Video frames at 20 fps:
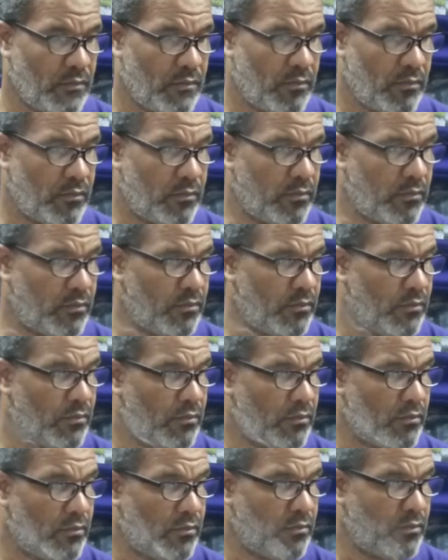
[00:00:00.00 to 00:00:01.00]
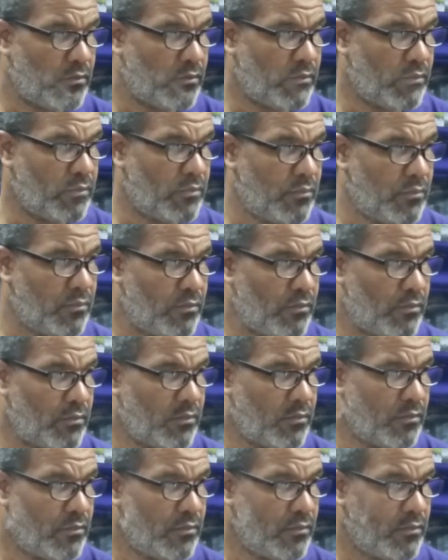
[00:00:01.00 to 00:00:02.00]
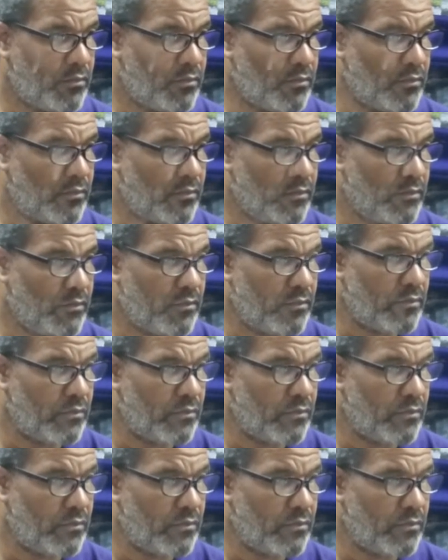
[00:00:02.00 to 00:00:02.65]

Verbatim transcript: hey, you know, I overheard